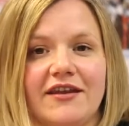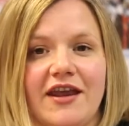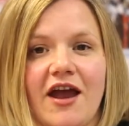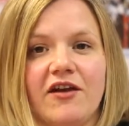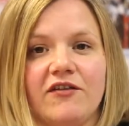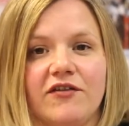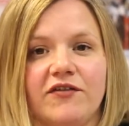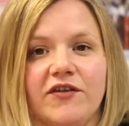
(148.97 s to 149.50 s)
the
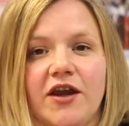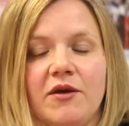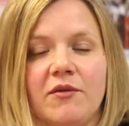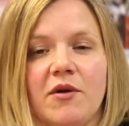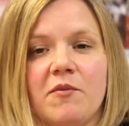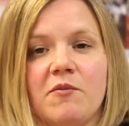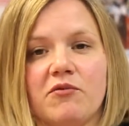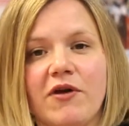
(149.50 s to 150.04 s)

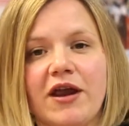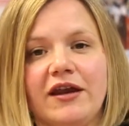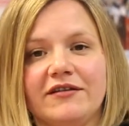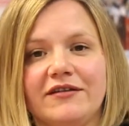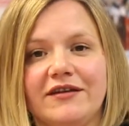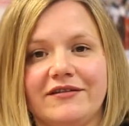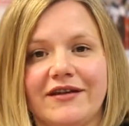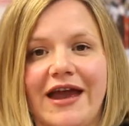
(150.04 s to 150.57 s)
overview and
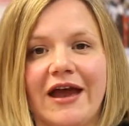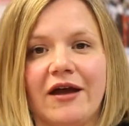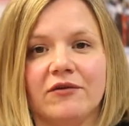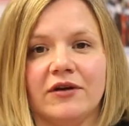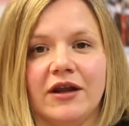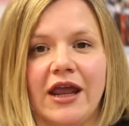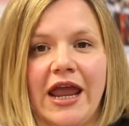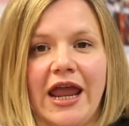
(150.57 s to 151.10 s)
breaks it
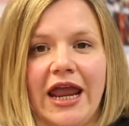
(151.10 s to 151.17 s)
down